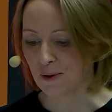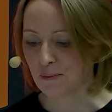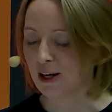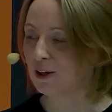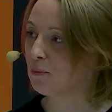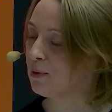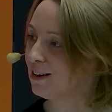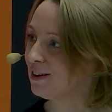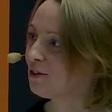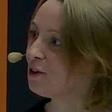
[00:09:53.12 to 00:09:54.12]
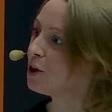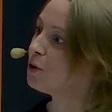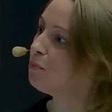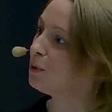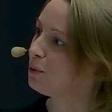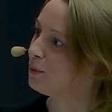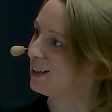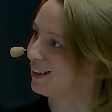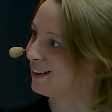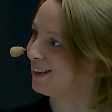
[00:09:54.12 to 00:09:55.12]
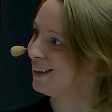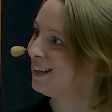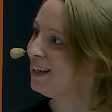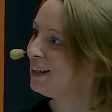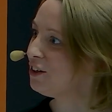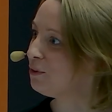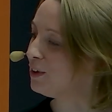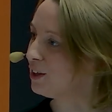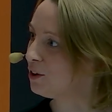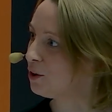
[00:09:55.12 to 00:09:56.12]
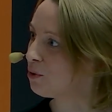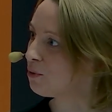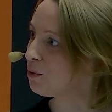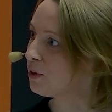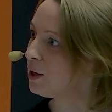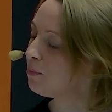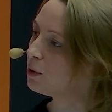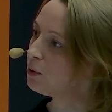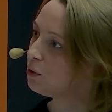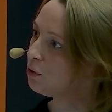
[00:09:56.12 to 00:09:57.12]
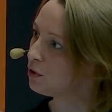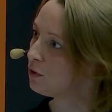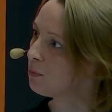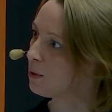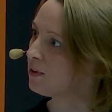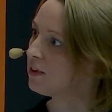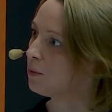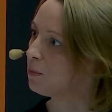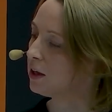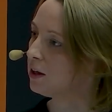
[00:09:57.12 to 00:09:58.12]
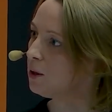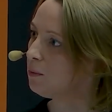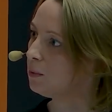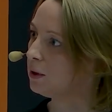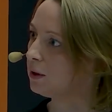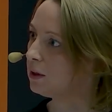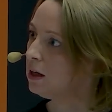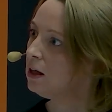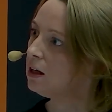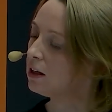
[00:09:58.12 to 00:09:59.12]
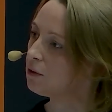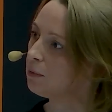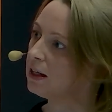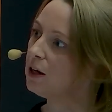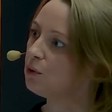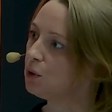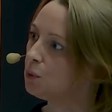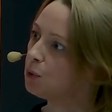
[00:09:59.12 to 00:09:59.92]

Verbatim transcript: who your main competitors are, but you did you did go through that, but could you just maybe sum that up and explain how you